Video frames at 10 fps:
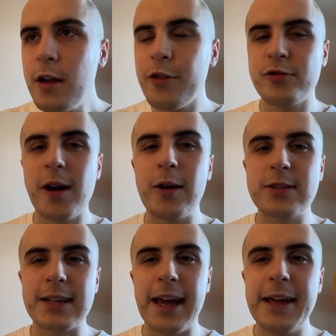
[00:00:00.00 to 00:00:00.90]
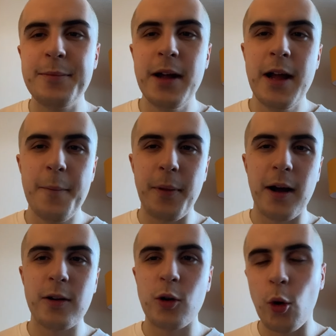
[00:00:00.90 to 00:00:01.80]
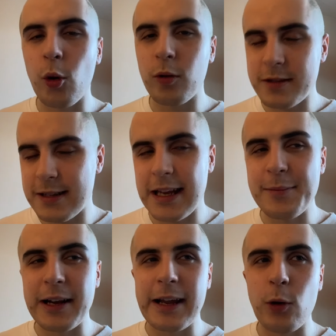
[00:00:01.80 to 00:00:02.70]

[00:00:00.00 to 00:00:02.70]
throughout a game, but seemingly